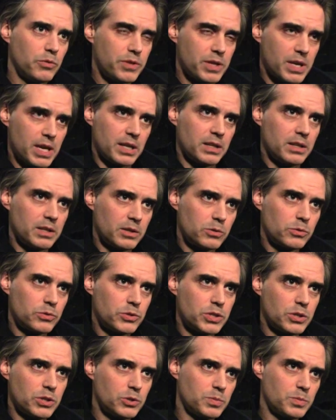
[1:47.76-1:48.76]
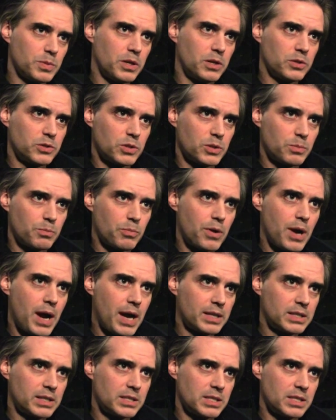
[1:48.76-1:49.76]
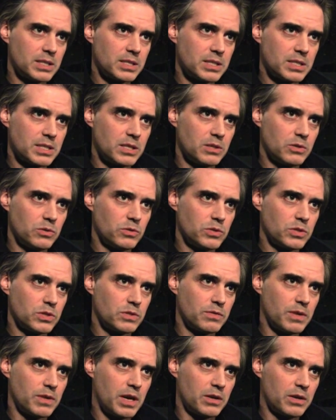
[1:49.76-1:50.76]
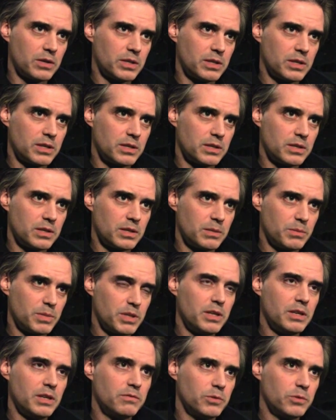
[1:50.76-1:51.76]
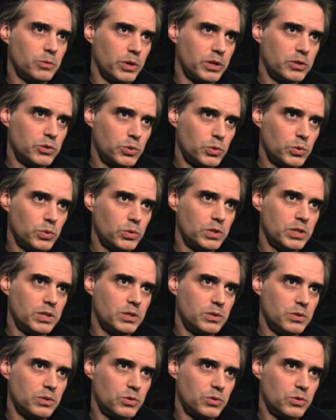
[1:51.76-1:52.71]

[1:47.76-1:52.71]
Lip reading: the analytical skills but also the practicing skills of how to be influential in